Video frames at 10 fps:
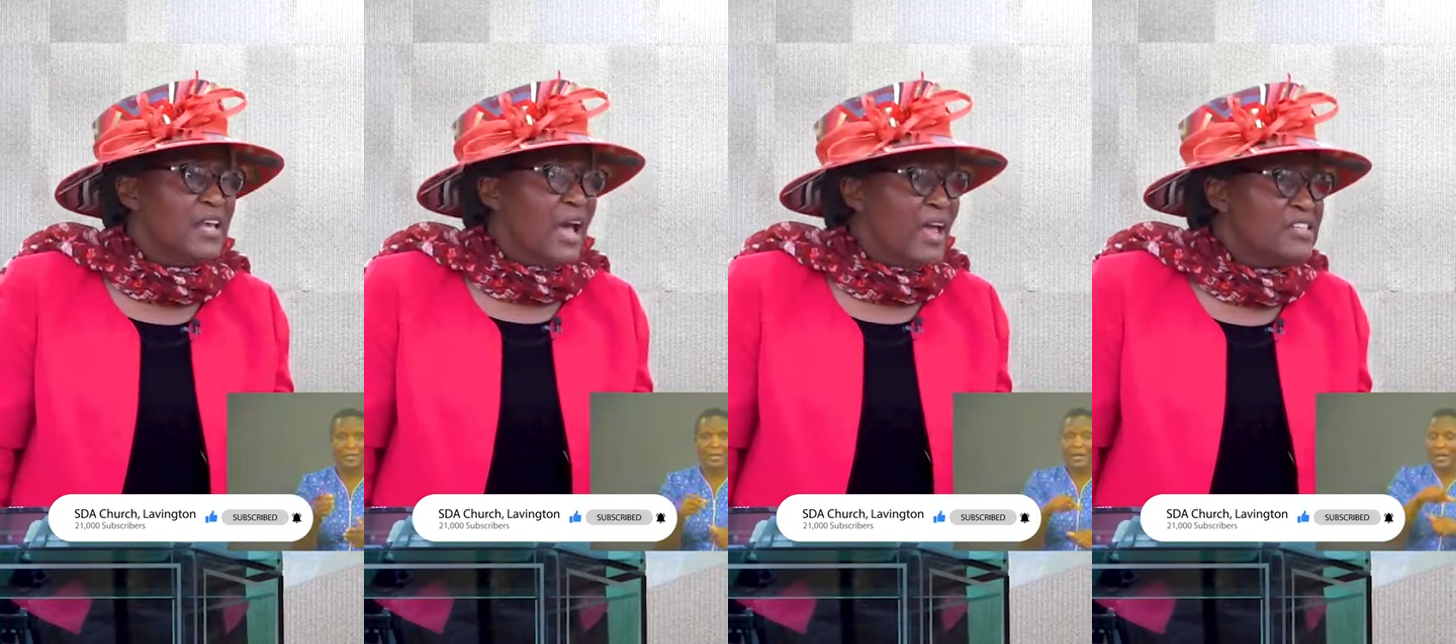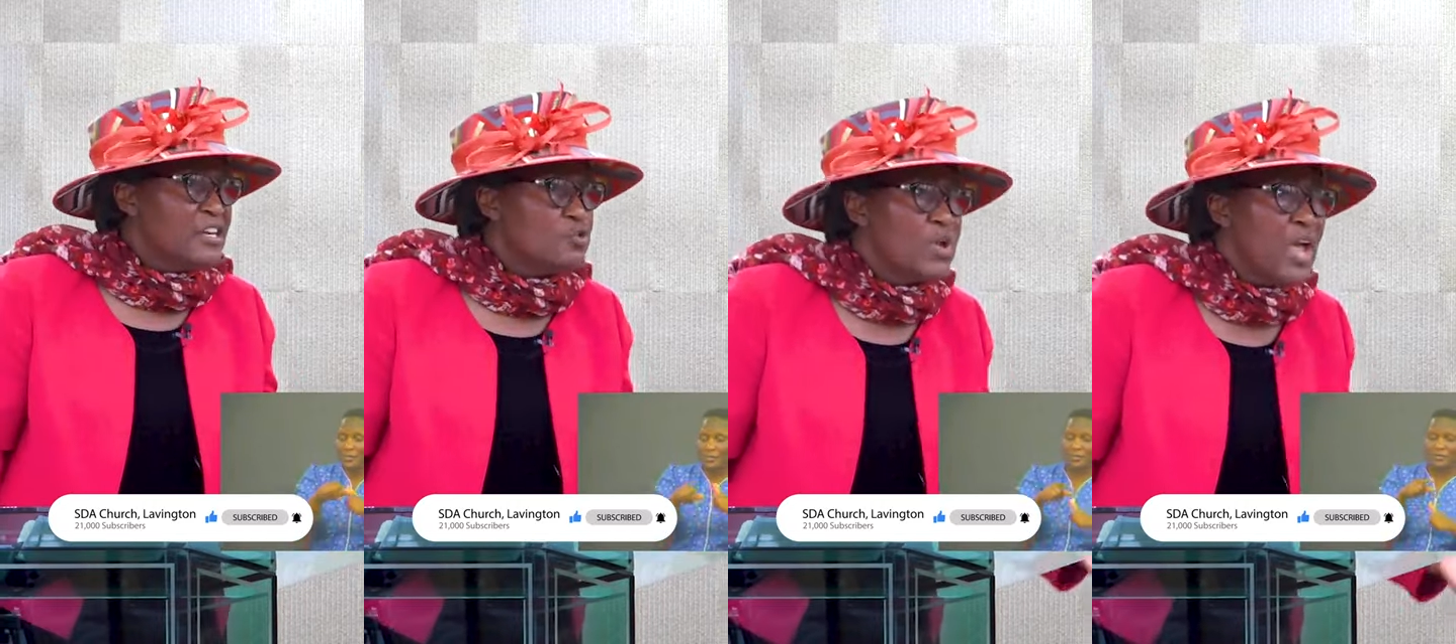and
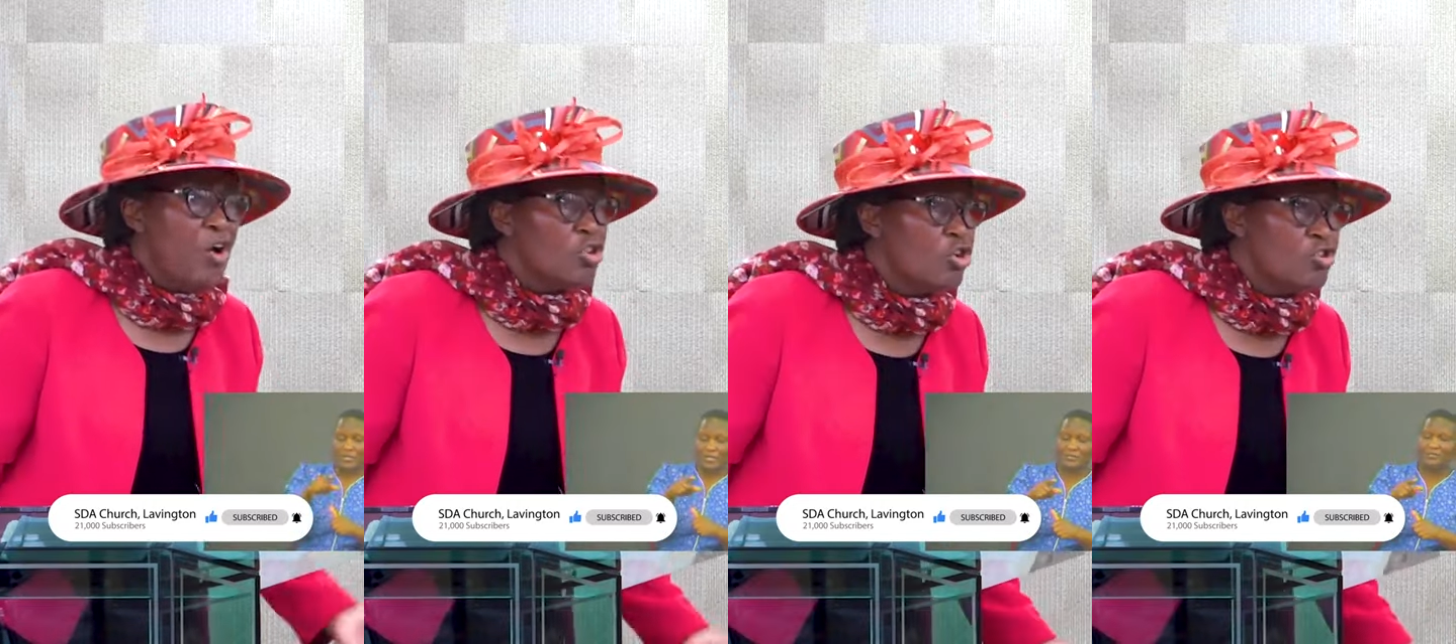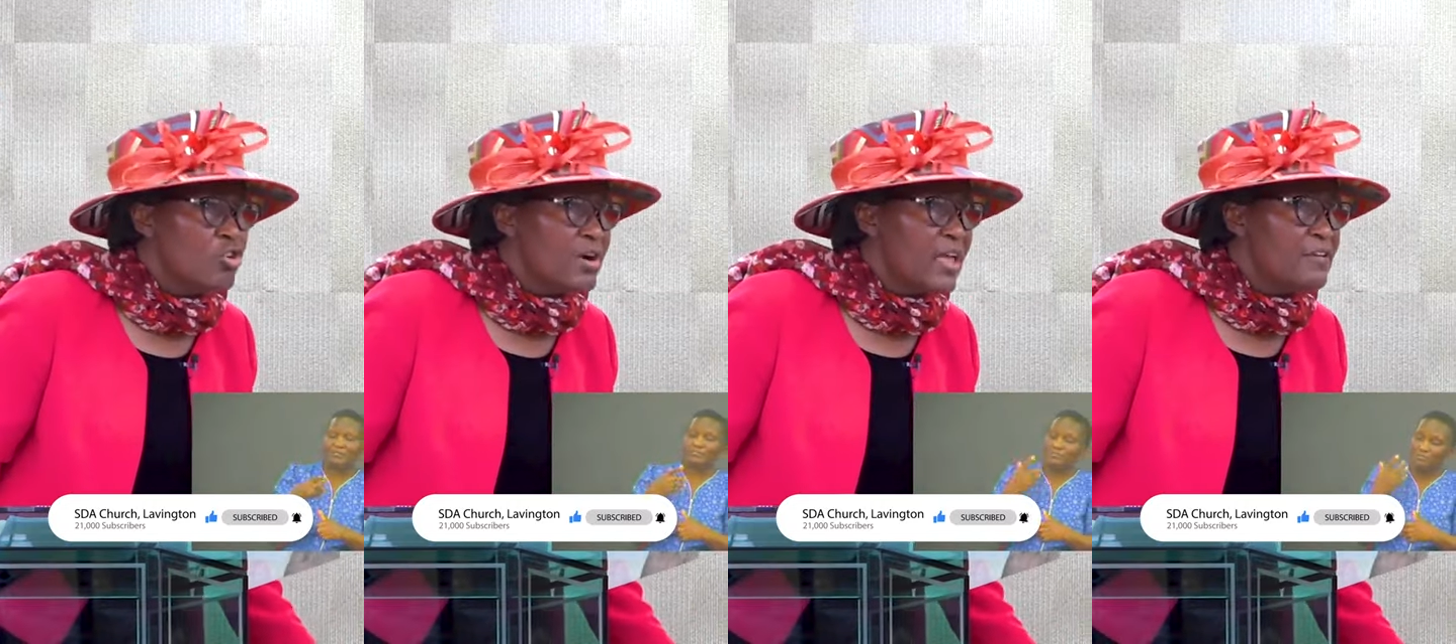yet we are all going to
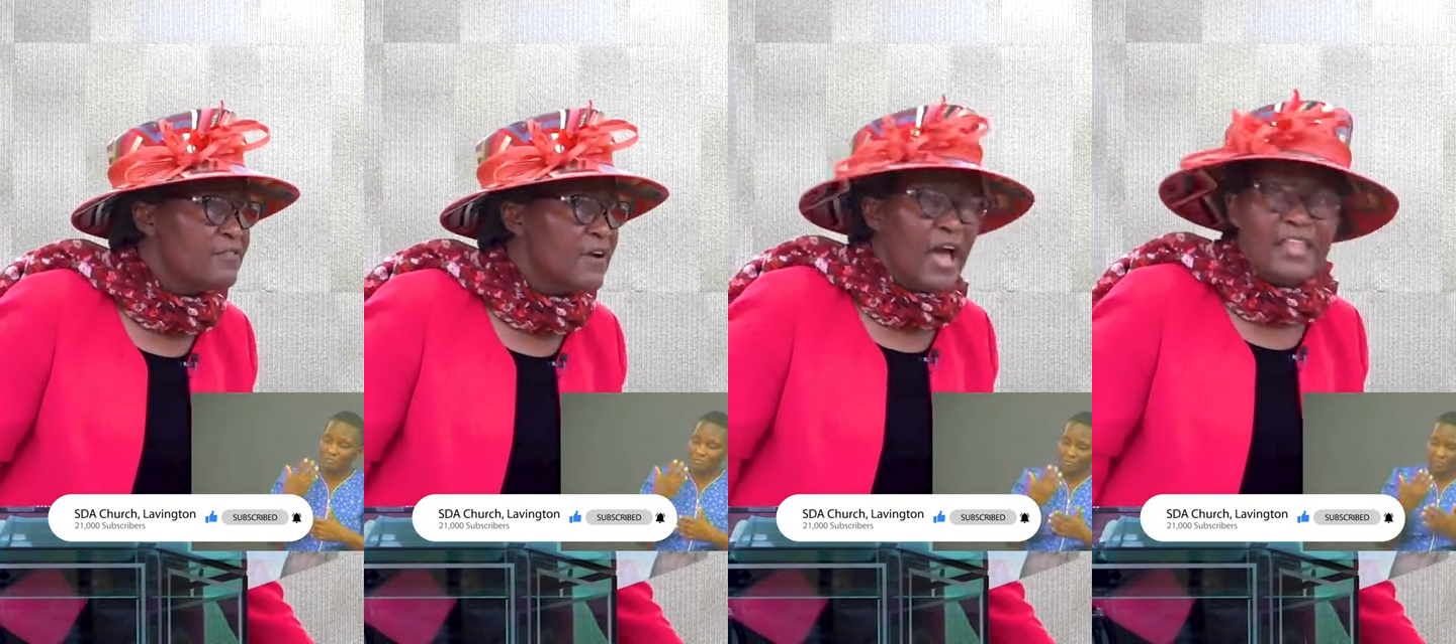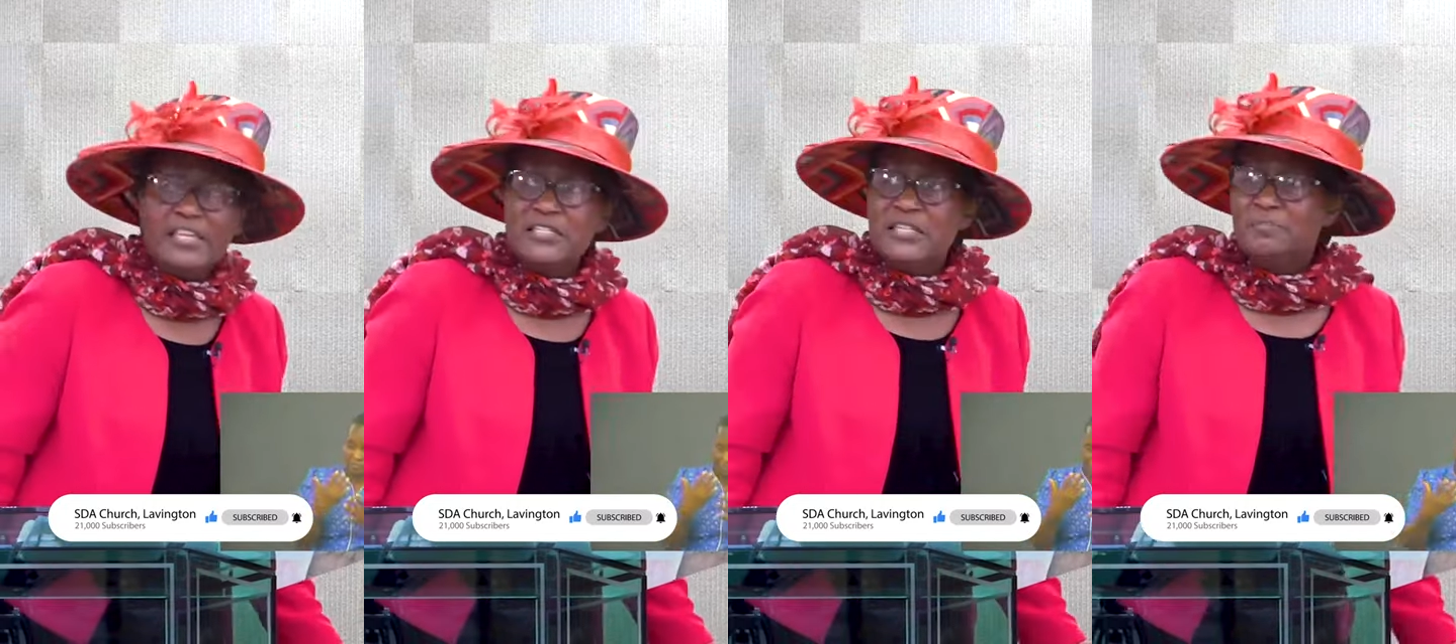arrive at the
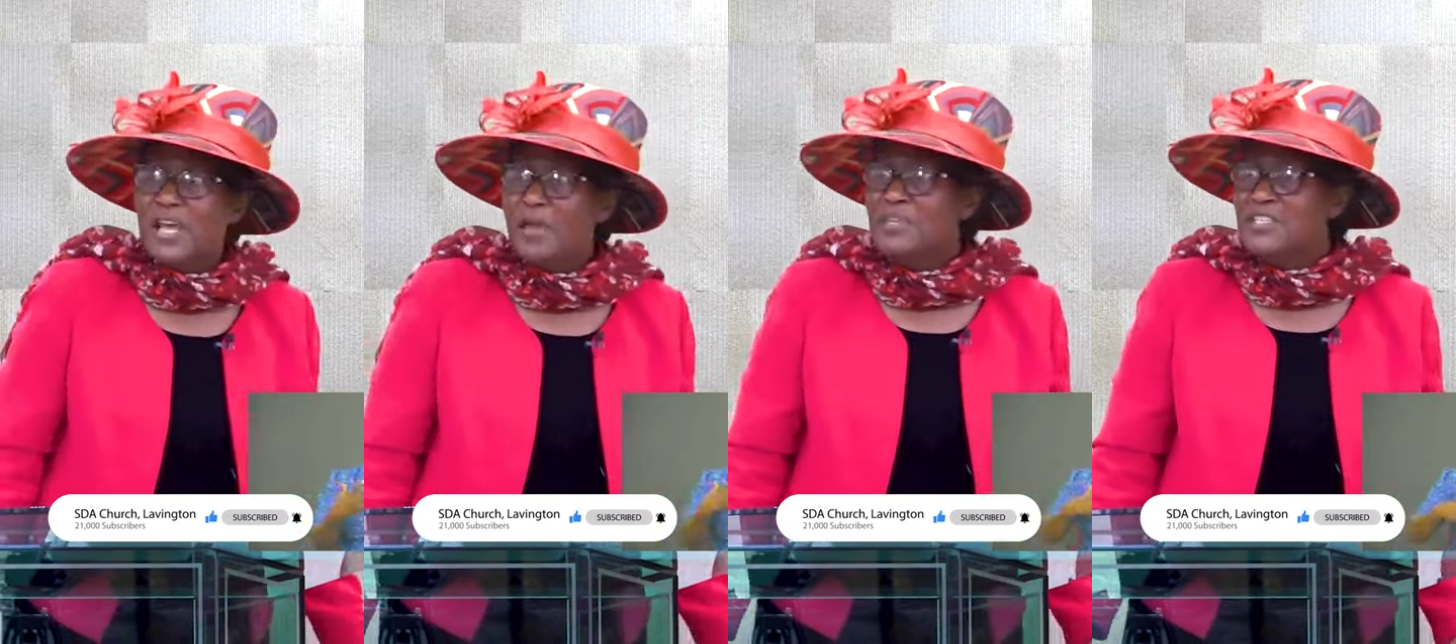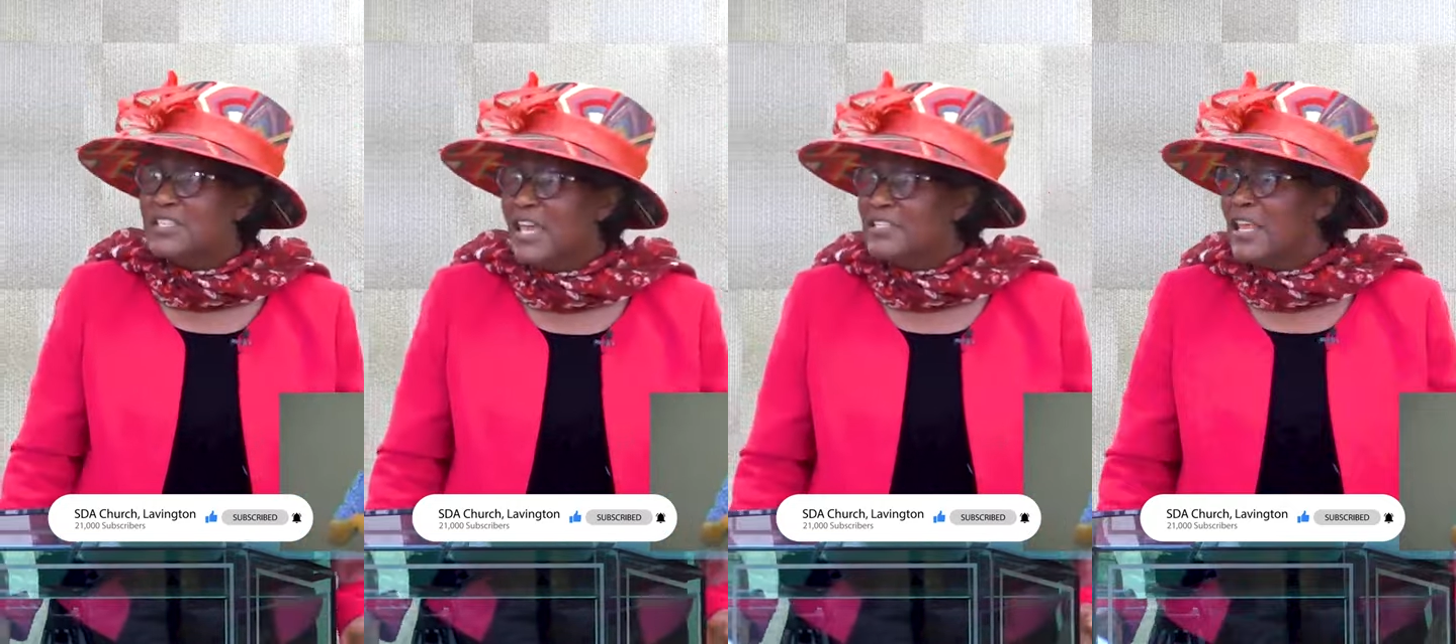same time. It says,